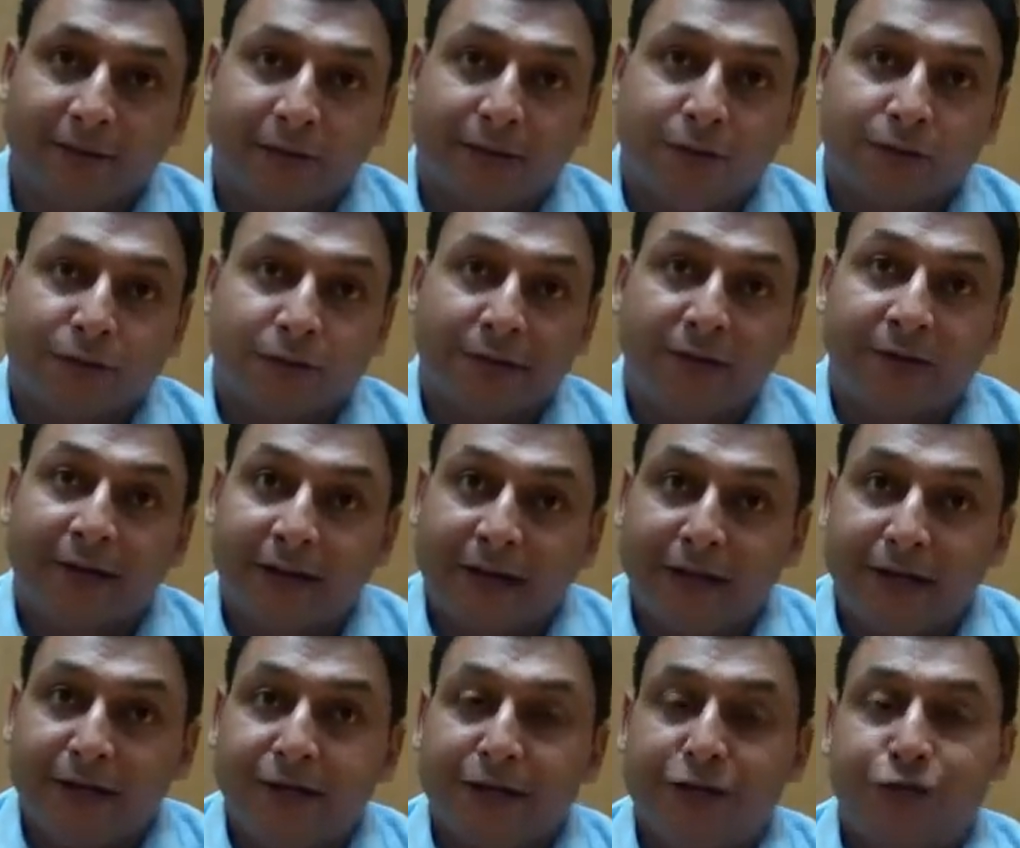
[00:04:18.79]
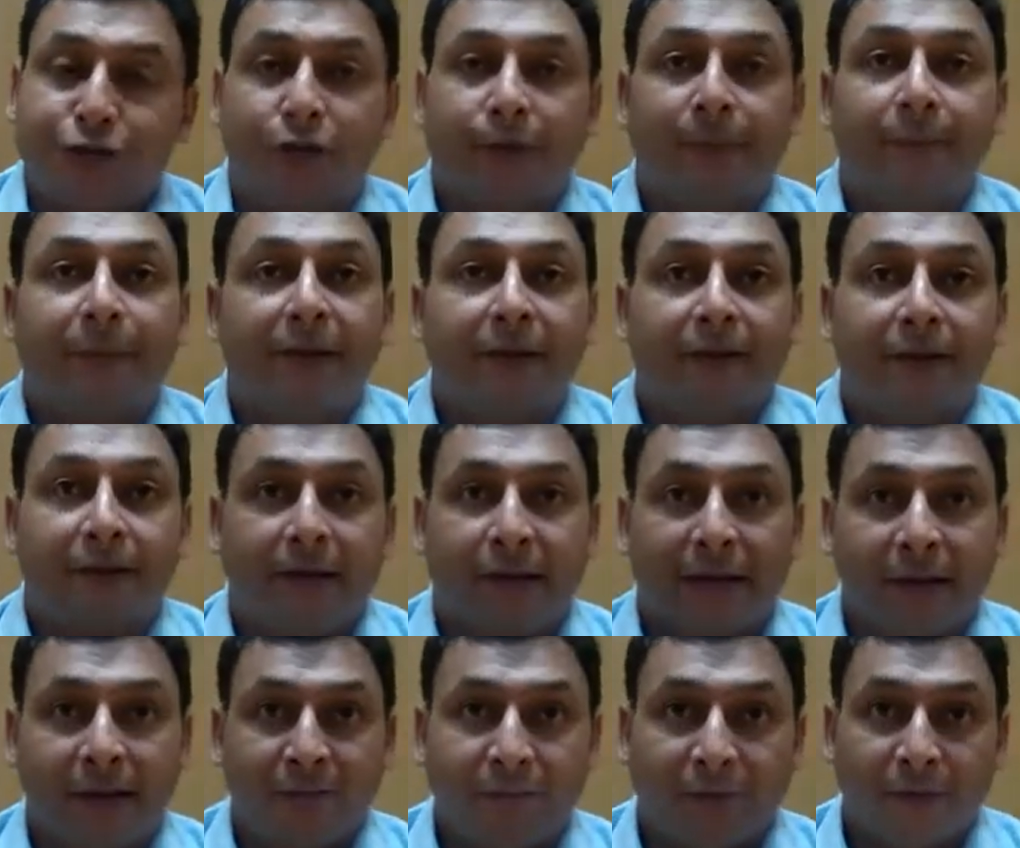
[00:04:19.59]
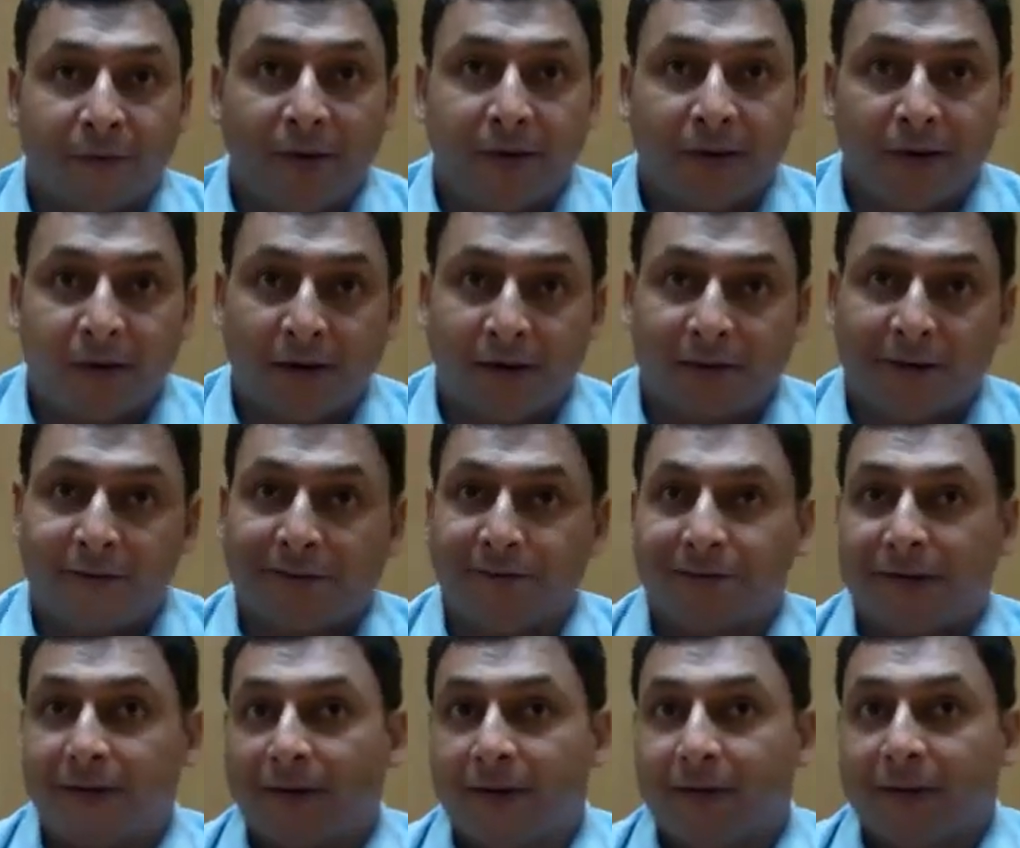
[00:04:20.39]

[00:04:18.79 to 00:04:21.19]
So the trend should be an upward curve,